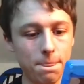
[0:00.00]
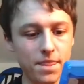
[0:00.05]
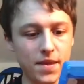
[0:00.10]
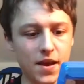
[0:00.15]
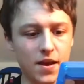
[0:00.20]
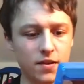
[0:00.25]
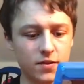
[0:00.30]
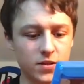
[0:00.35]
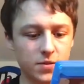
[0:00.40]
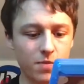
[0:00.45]

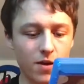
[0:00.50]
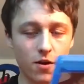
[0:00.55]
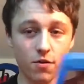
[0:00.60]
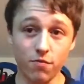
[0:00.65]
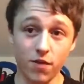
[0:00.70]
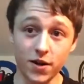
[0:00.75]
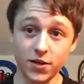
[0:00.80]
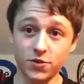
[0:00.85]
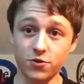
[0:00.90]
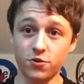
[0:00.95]
Yeah, it's about a
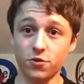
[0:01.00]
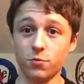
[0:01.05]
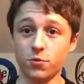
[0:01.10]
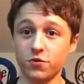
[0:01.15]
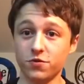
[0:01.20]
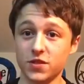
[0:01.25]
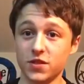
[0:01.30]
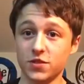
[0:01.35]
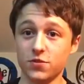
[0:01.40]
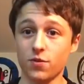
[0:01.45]
writer who
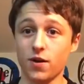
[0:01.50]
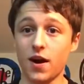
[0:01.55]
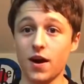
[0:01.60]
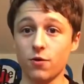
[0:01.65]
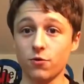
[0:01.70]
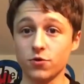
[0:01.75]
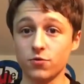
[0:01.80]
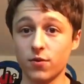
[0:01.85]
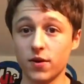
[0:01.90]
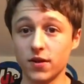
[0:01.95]
moves into a
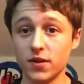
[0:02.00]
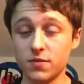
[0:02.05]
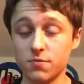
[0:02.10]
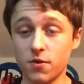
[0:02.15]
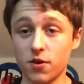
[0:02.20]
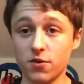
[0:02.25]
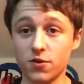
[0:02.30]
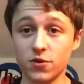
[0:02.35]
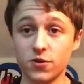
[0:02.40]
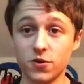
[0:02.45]
house where these
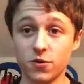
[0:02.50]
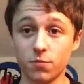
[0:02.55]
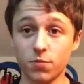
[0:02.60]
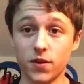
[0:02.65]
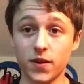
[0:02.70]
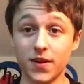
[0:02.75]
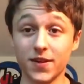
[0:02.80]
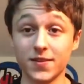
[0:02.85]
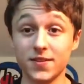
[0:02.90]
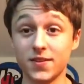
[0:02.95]
murders took
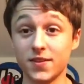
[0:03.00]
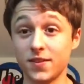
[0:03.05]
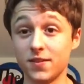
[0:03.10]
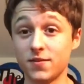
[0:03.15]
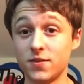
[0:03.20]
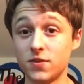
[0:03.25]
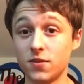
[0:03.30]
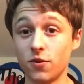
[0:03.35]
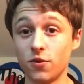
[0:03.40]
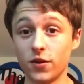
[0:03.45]
place, and he
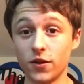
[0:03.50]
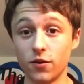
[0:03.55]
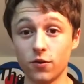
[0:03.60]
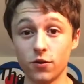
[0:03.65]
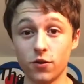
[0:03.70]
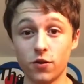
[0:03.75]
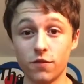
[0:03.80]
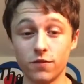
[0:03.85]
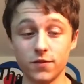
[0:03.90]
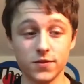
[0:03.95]
slowly
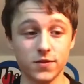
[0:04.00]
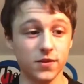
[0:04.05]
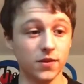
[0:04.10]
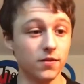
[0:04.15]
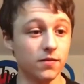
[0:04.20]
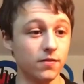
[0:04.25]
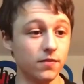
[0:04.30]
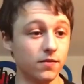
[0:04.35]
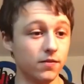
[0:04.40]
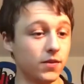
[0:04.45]
uncovers
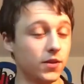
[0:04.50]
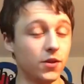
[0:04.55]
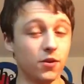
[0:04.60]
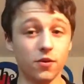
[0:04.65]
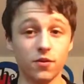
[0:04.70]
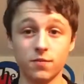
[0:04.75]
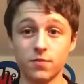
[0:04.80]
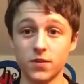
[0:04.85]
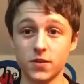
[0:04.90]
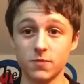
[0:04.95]
that, you
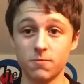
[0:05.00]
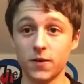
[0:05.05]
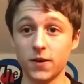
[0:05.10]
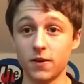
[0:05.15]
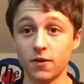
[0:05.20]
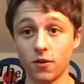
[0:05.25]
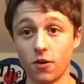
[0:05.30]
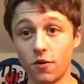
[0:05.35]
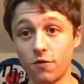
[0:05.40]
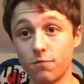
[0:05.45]
know, there's
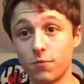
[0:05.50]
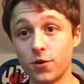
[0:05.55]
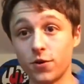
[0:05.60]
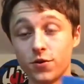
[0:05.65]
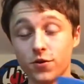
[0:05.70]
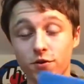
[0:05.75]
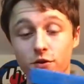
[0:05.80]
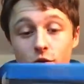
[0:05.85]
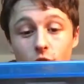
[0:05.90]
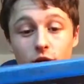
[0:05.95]
been a lot of
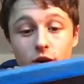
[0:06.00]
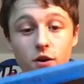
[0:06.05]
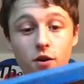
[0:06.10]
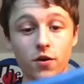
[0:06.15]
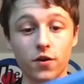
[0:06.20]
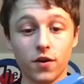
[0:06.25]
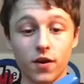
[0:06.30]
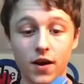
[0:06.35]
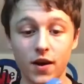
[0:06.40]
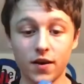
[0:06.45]
murders going
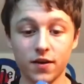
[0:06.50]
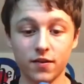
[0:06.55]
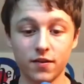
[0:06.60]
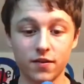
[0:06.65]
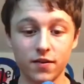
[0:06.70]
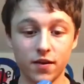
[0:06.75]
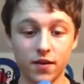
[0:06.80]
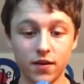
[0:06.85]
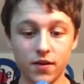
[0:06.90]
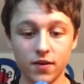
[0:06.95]
on,
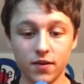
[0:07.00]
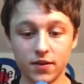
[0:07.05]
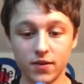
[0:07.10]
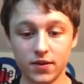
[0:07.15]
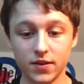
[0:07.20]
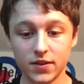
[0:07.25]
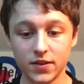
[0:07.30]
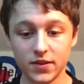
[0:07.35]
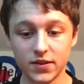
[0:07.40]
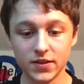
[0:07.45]
and
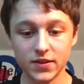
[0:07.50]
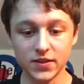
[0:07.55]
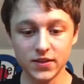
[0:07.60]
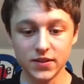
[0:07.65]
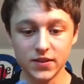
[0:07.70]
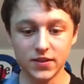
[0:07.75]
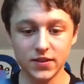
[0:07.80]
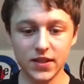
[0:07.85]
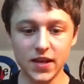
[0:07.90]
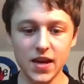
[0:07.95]

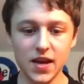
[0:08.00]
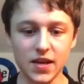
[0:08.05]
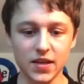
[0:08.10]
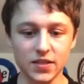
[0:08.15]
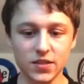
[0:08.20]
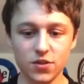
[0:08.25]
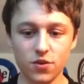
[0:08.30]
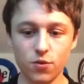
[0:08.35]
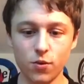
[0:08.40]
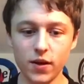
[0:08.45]
yeah,
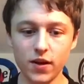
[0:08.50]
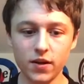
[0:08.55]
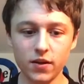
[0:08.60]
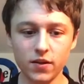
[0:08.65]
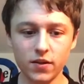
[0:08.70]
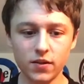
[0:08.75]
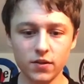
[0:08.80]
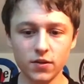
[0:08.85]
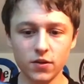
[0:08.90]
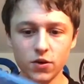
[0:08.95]
it's quite
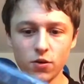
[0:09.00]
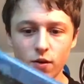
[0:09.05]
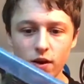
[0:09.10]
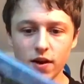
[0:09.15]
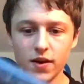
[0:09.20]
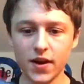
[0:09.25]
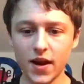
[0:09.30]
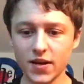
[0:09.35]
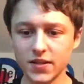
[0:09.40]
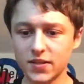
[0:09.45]
a
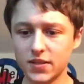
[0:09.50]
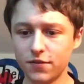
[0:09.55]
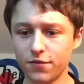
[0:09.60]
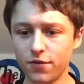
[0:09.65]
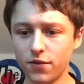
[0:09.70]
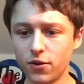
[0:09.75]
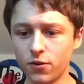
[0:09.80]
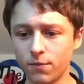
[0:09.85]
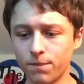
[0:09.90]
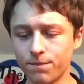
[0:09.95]
nasty
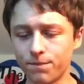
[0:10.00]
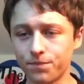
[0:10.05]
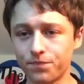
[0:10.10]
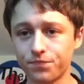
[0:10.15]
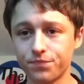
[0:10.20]
film.